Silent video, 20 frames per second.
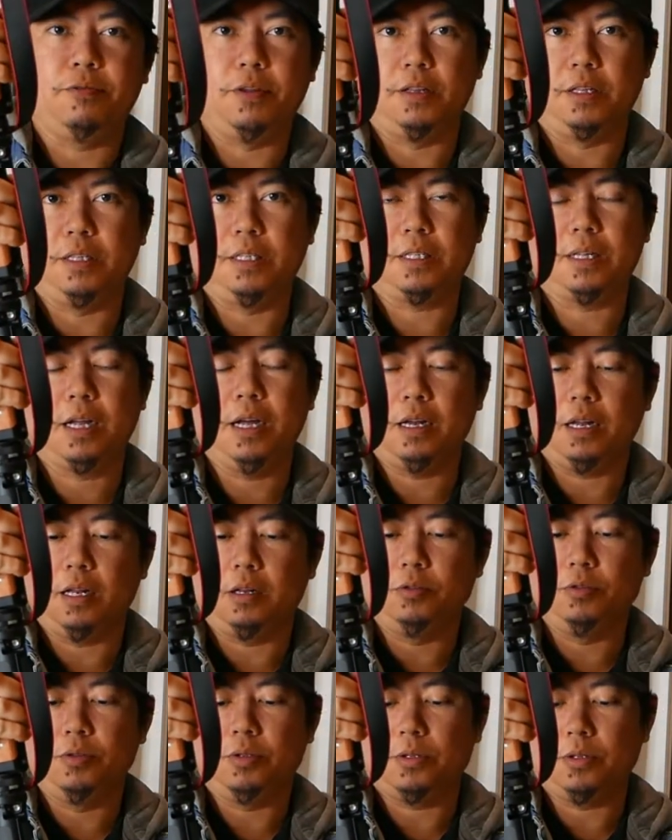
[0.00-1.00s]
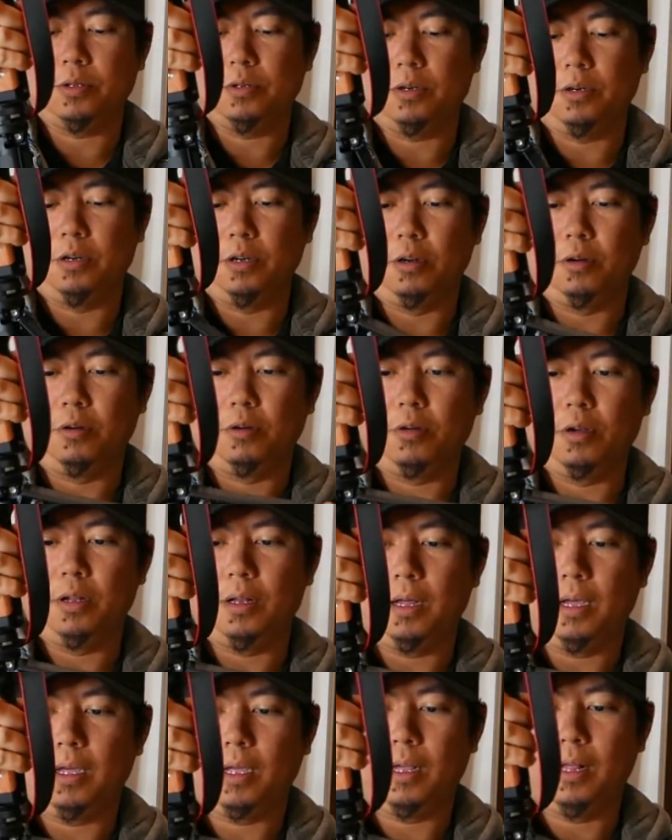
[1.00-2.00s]
It's gonna loose,
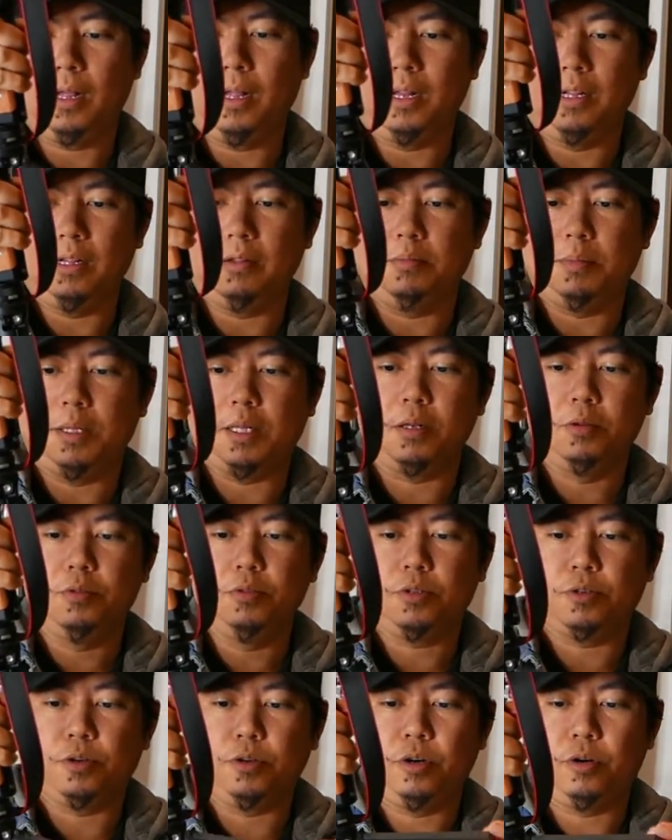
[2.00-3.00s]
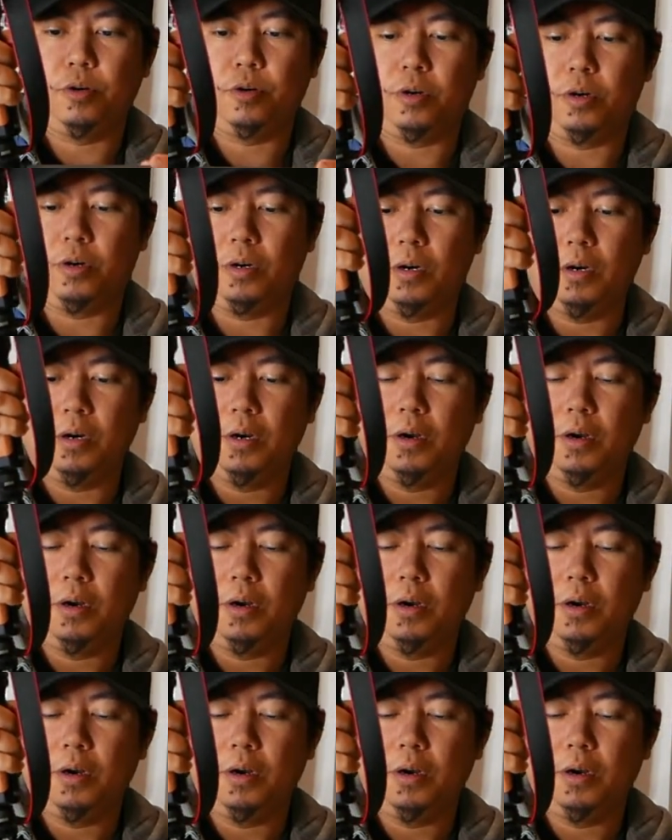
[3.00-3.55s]
like a little bit looser or